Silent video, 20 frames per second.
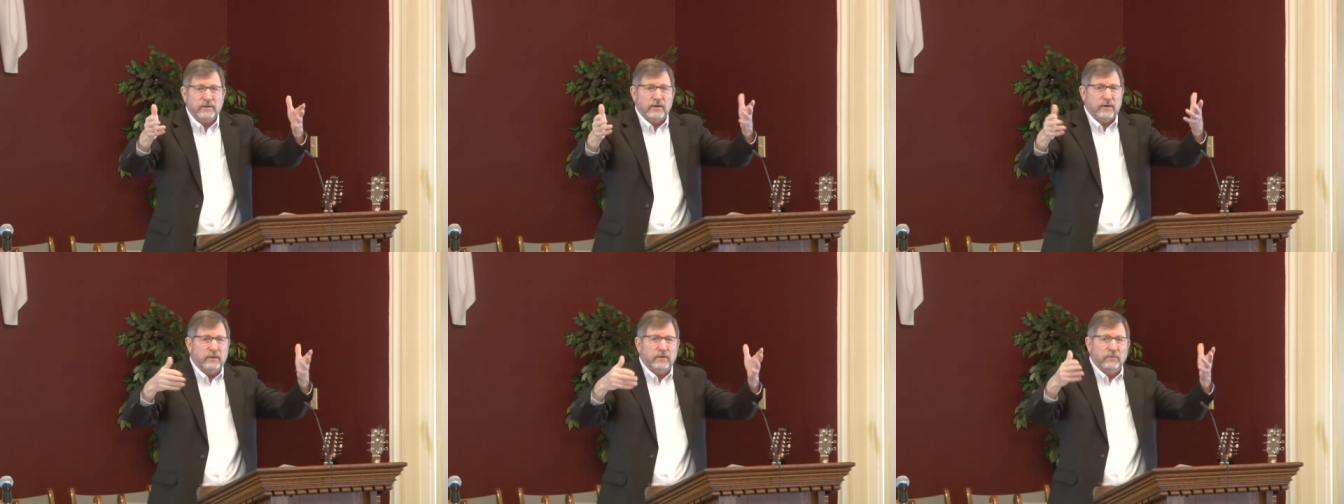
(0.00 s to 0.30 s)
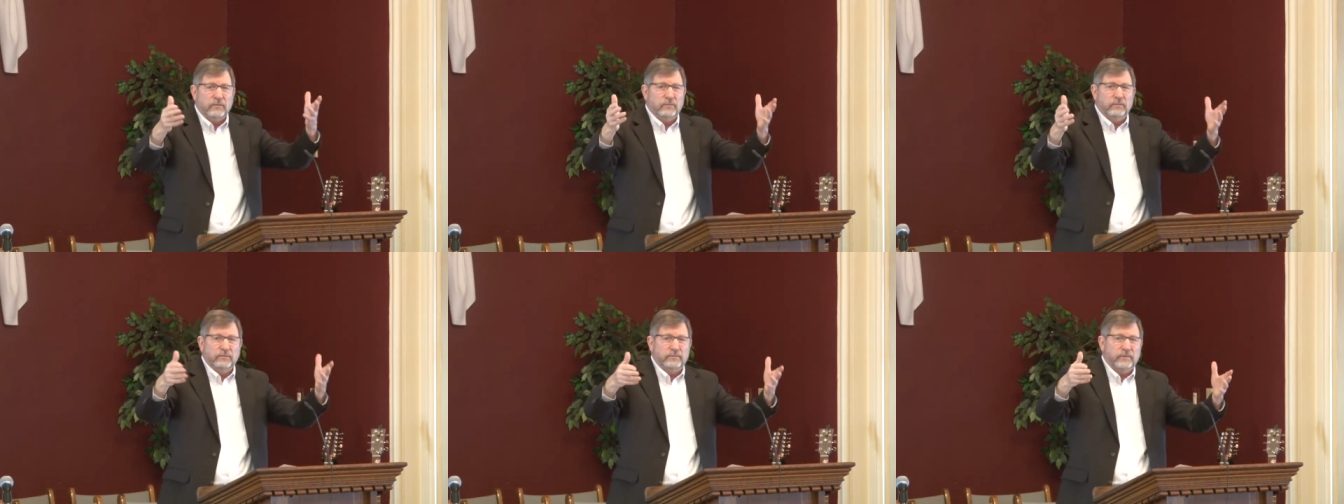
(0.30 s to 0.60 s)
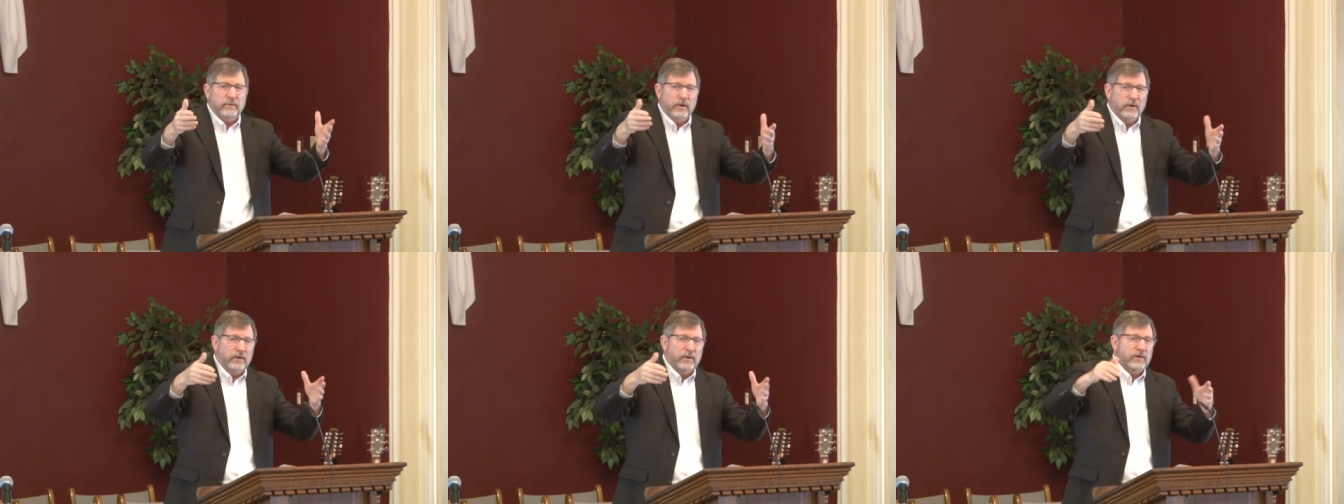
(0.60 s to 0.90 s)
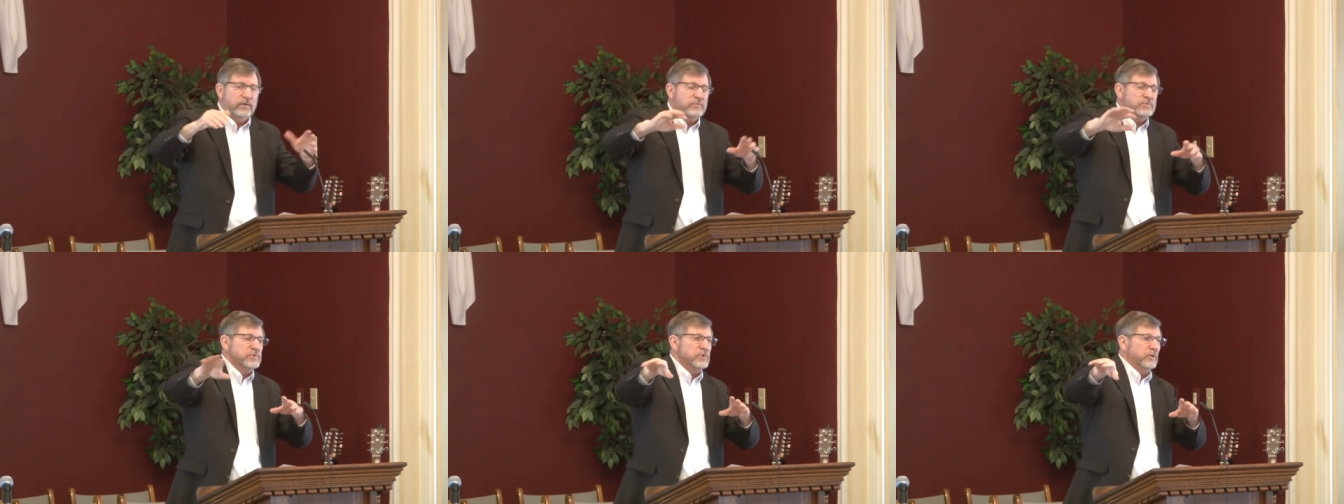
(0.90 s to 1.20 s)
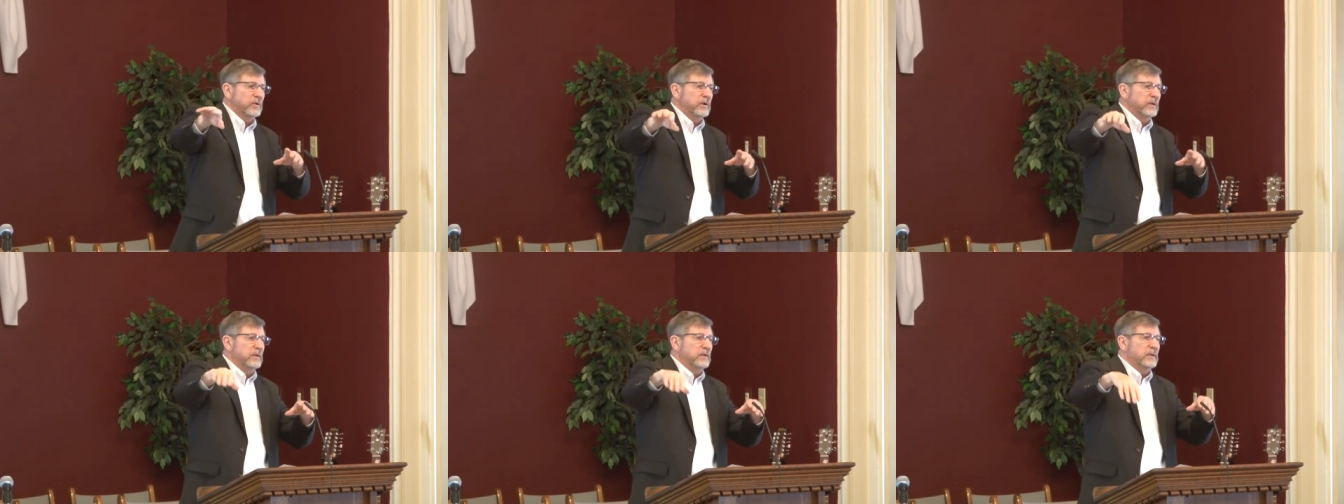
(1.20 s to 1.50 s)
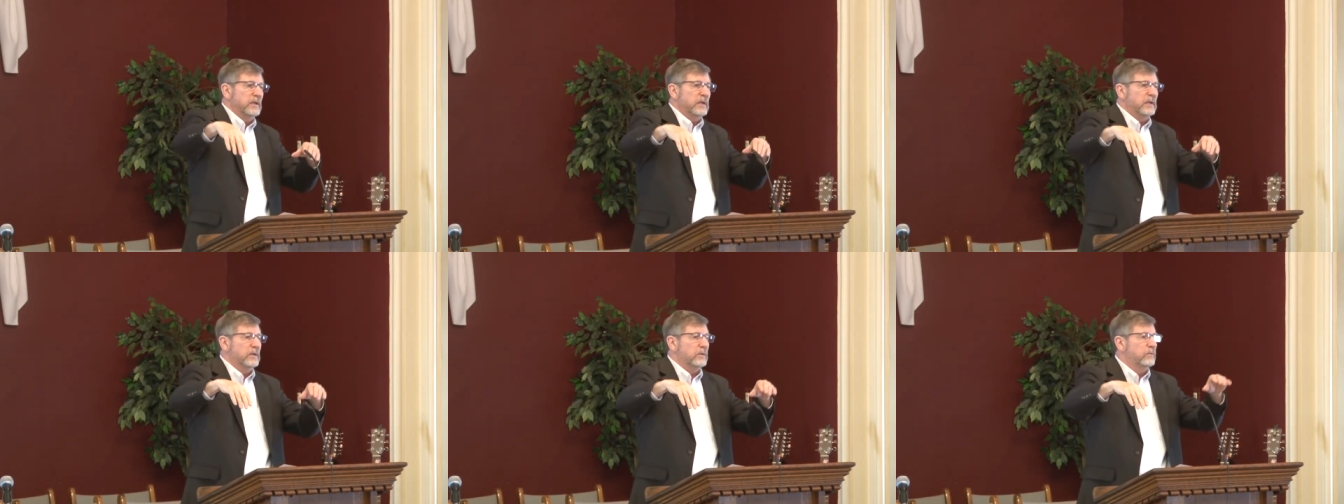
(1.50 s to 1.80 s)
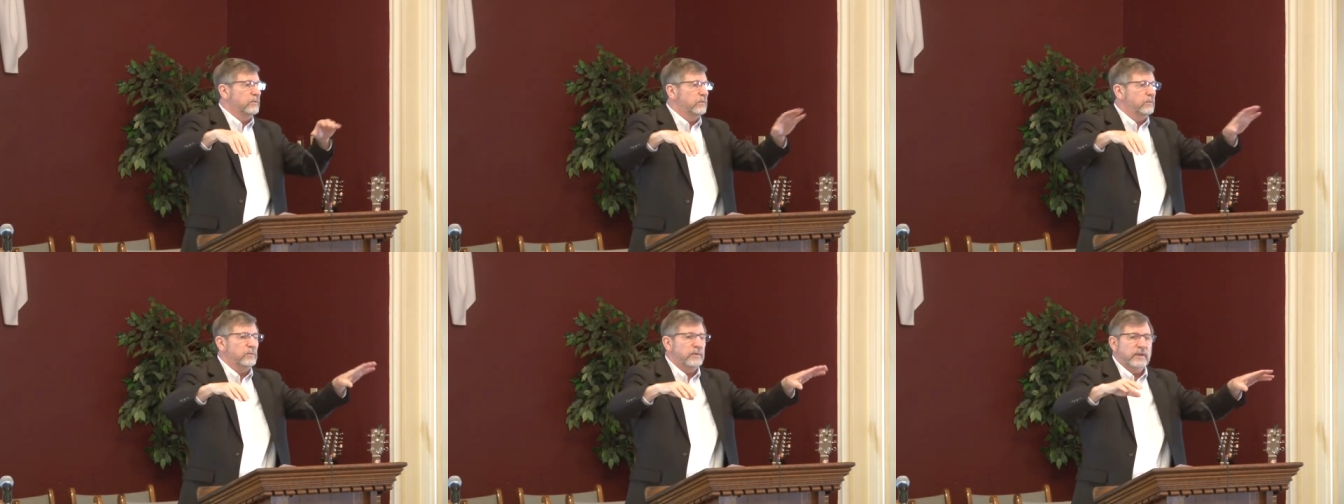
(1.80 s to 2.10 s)
Oh, you know, he was already deacon.
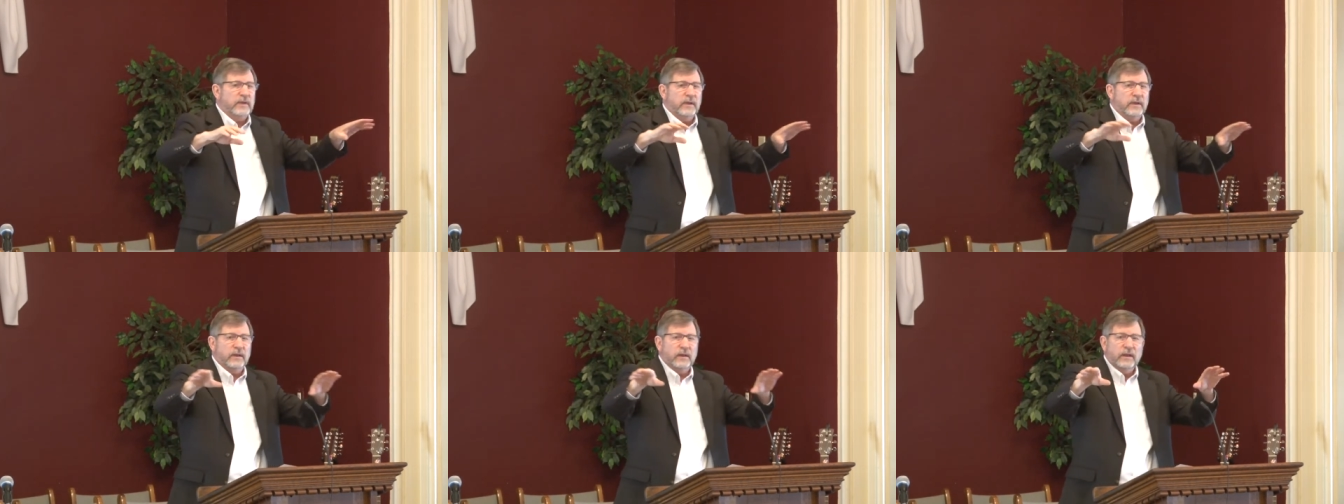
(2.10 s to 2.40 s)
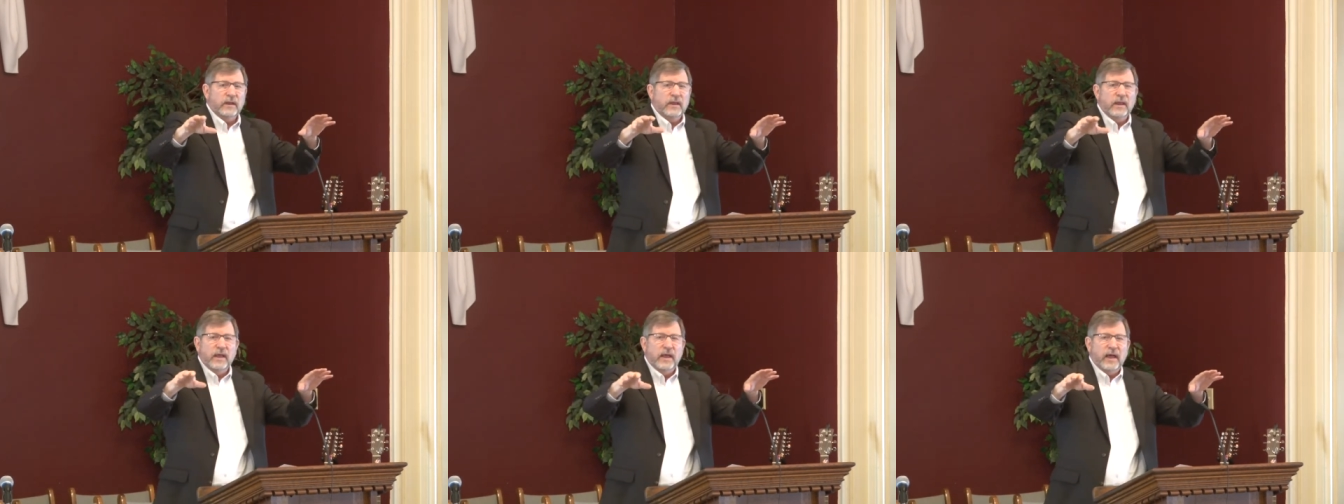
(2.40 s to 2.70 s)
Who are we going to?